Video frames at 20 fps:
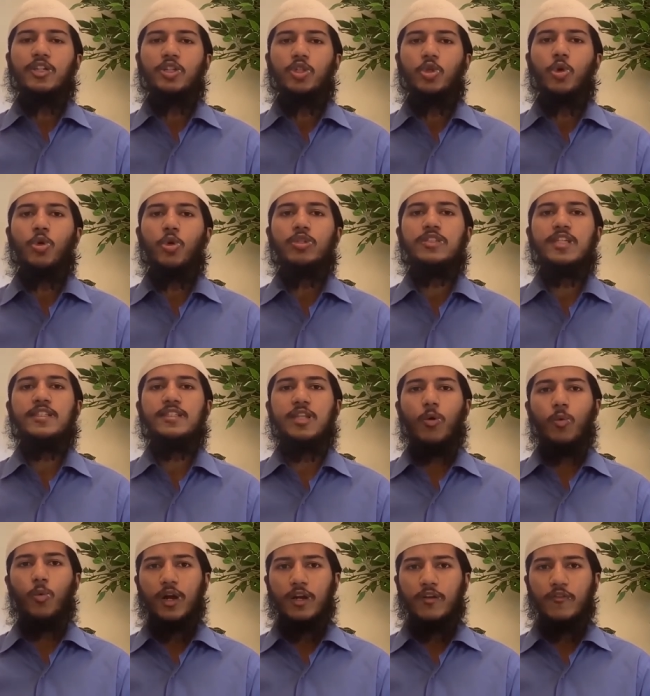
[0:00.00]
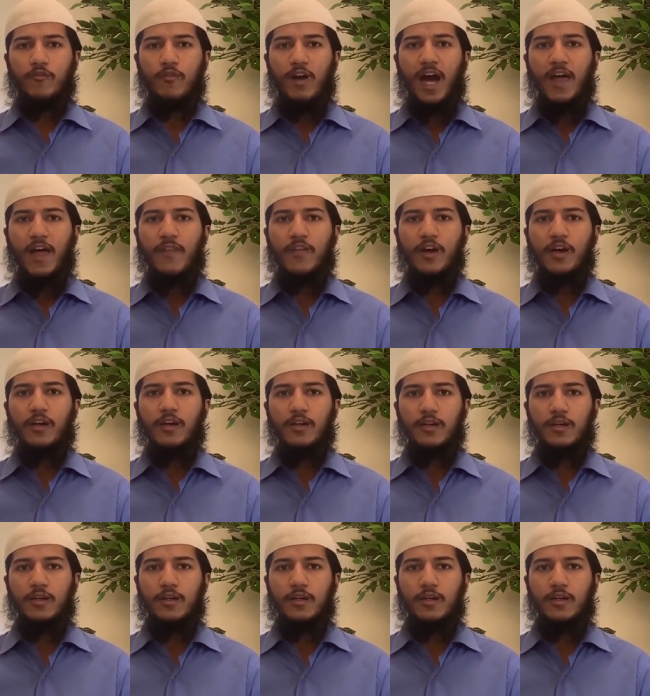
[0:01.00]
uses the word
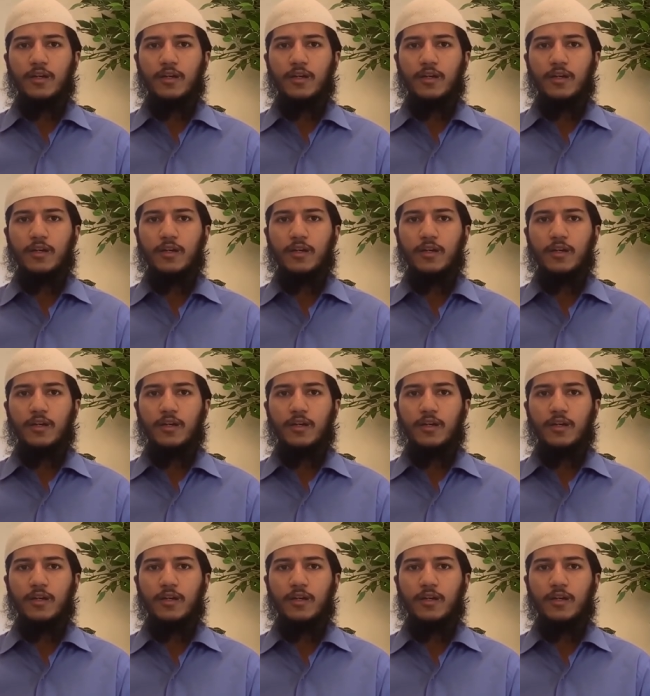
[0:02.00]
Father,